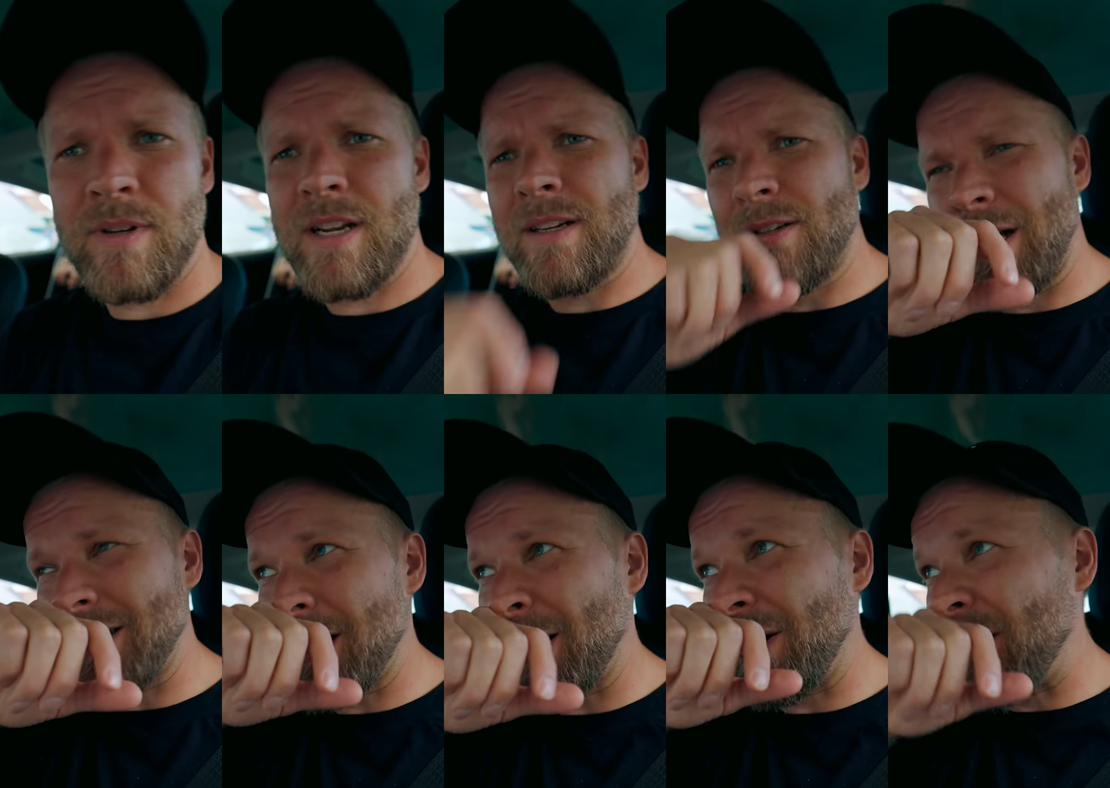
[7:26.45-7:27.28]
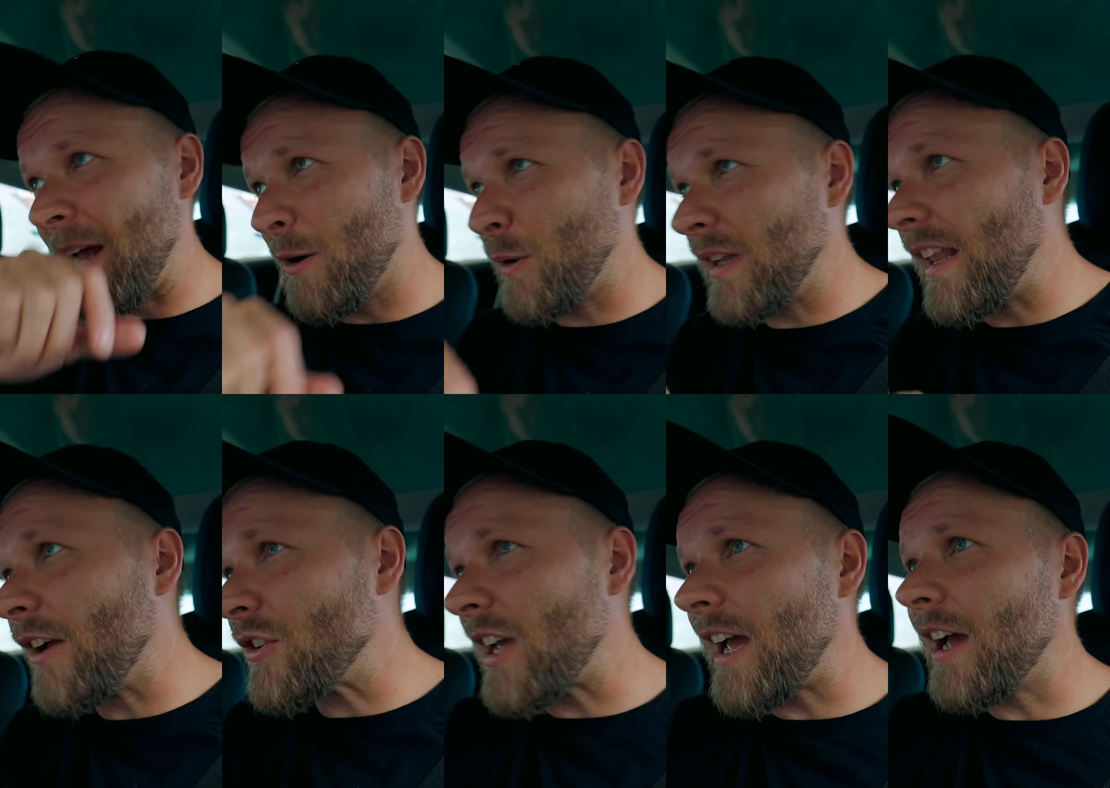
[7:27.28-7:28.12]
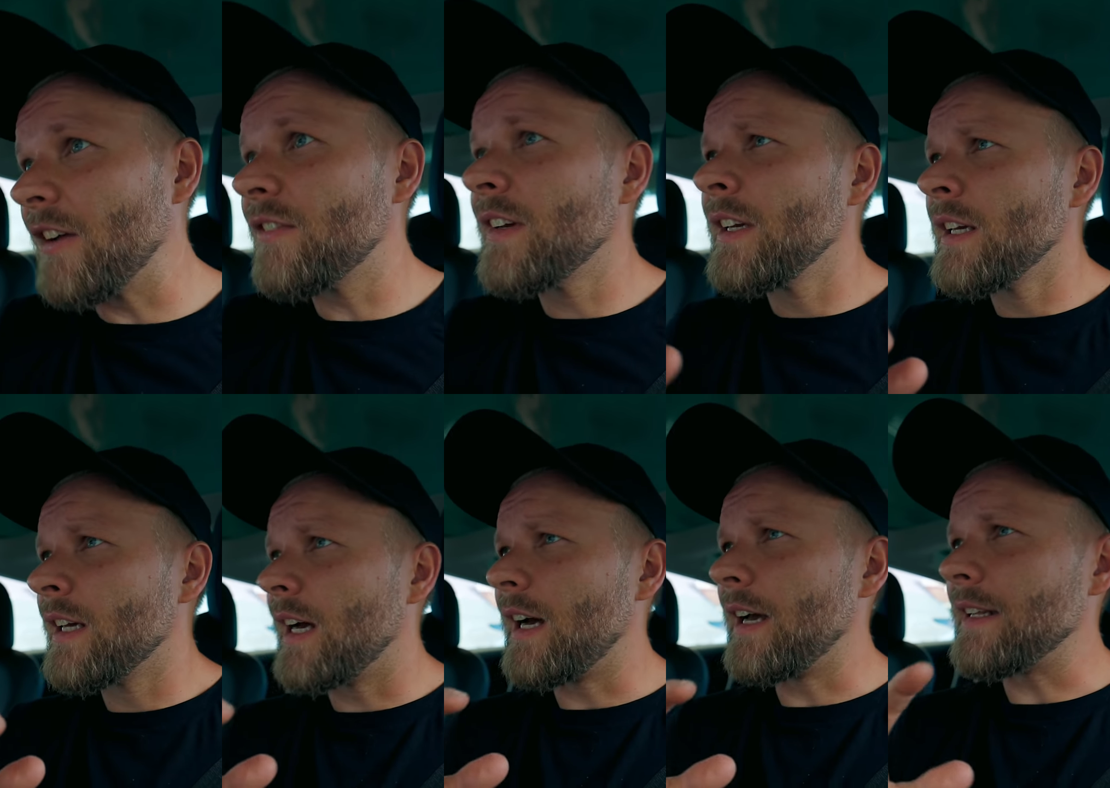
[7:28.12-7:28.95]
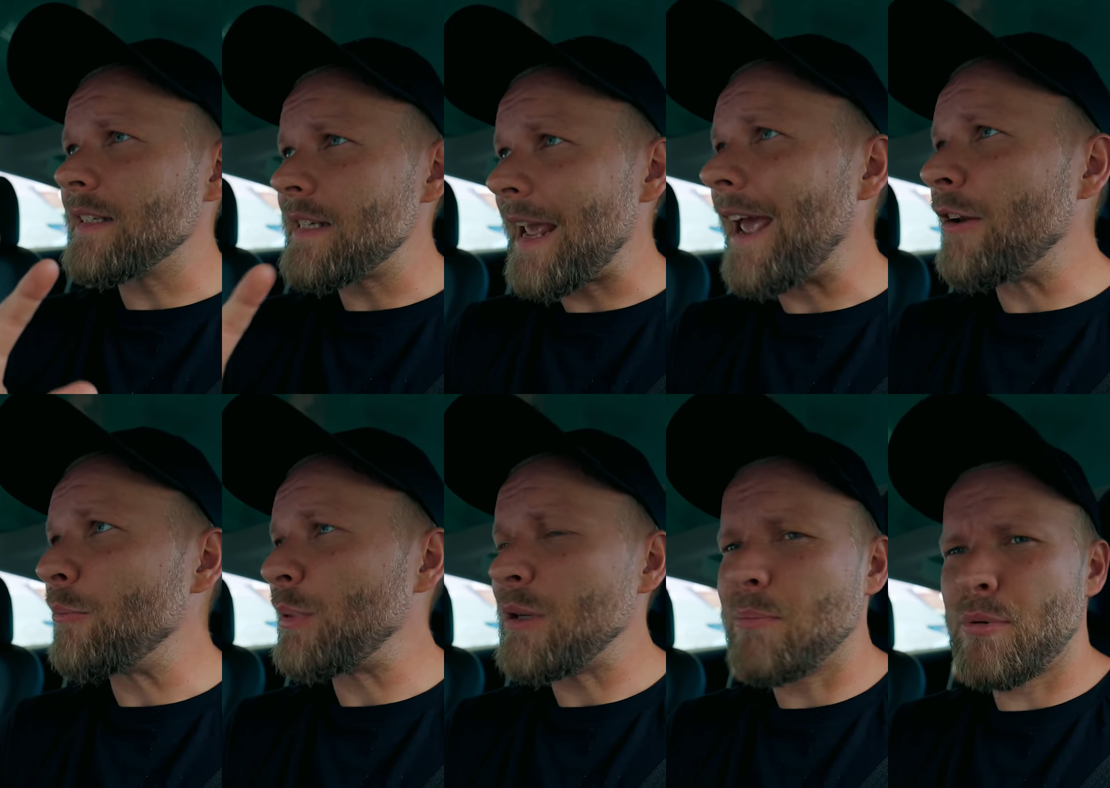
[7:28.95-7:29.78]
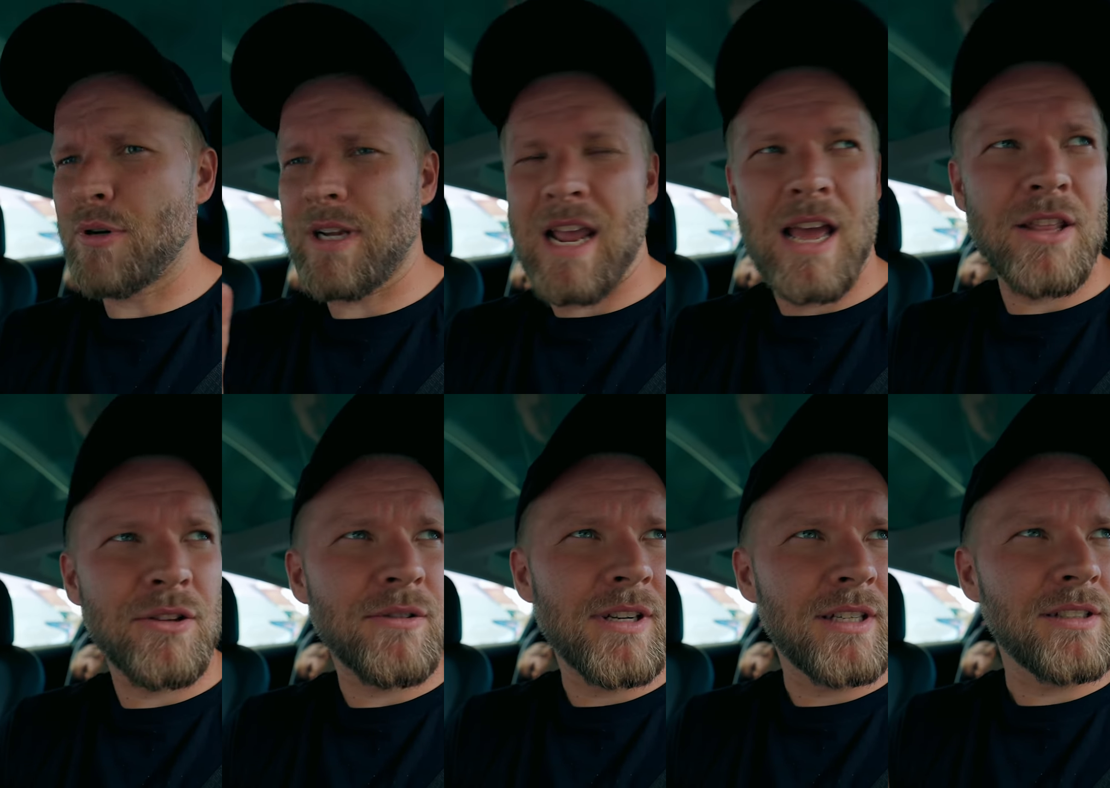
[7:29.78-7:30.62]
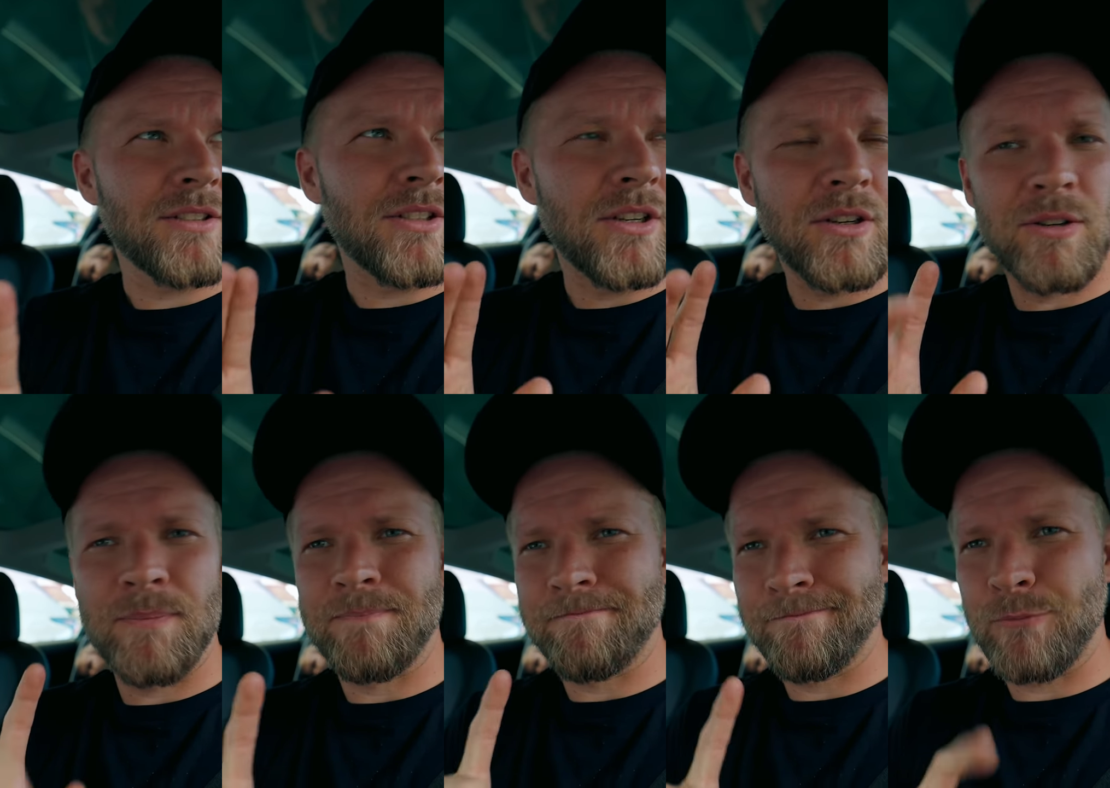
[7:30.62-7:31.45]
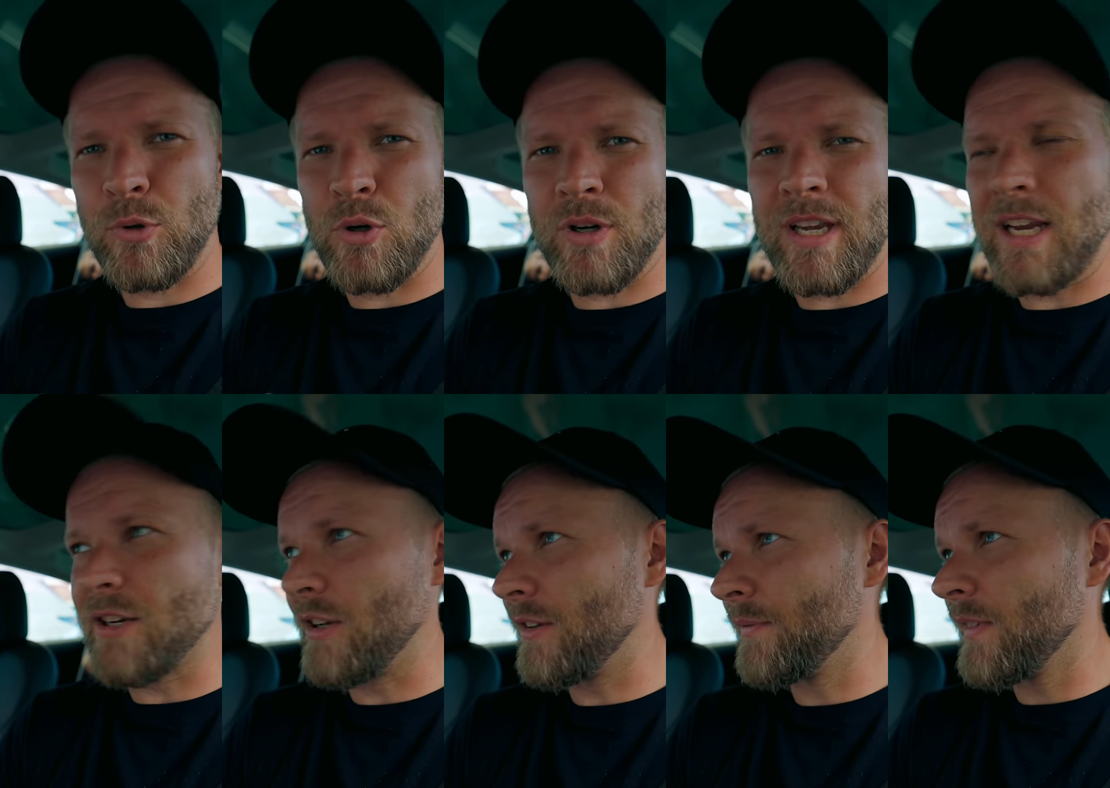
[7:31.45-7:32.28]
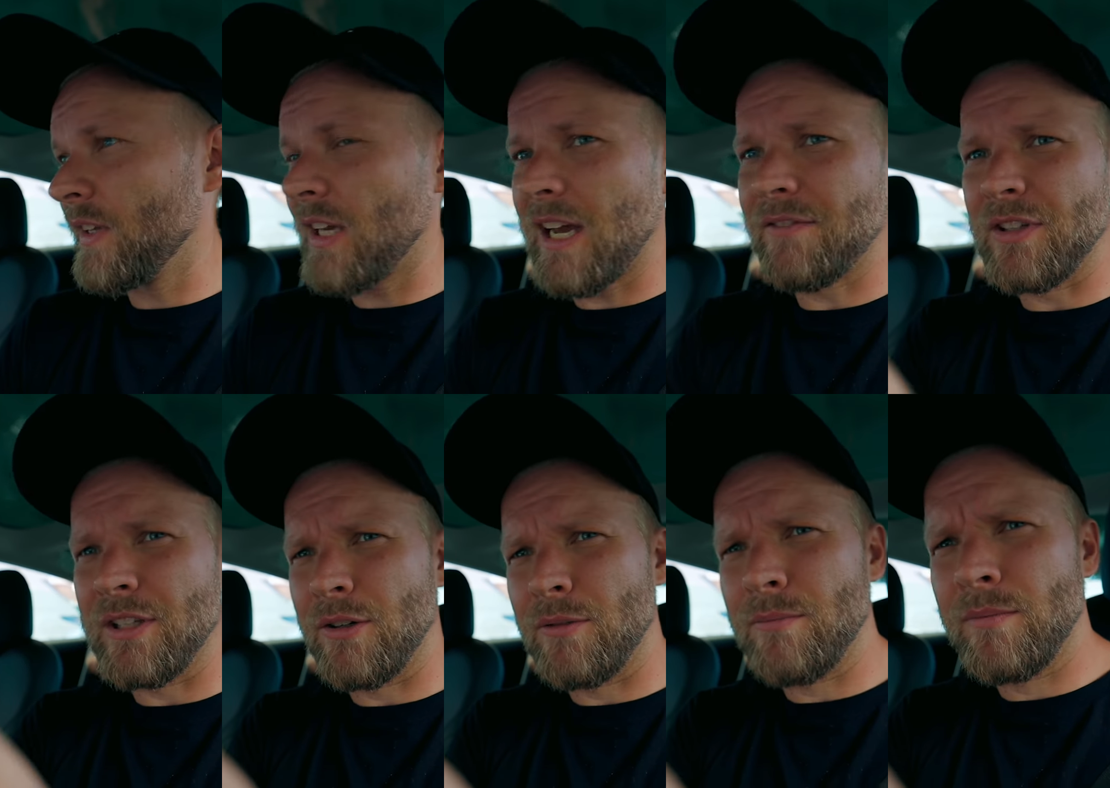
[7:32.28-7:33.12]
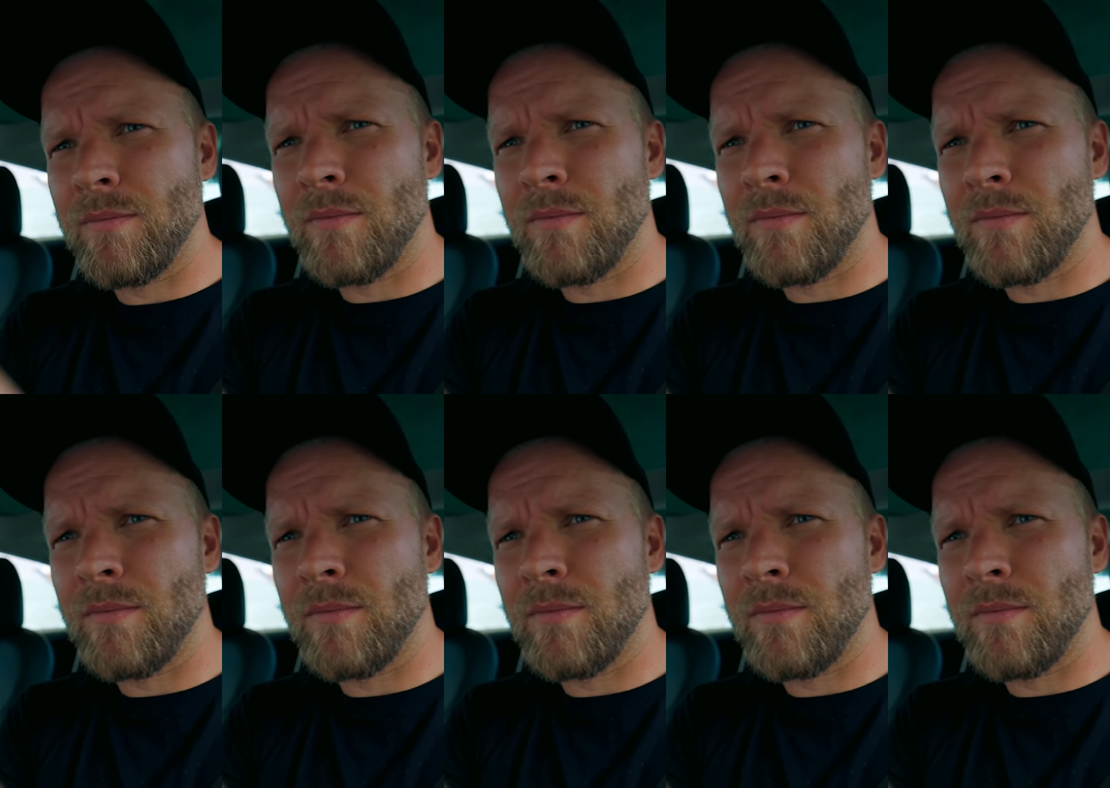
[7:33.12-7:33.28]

In Ontario now, we're allowed to have uh, 10 people gathering, so we're okay to have a little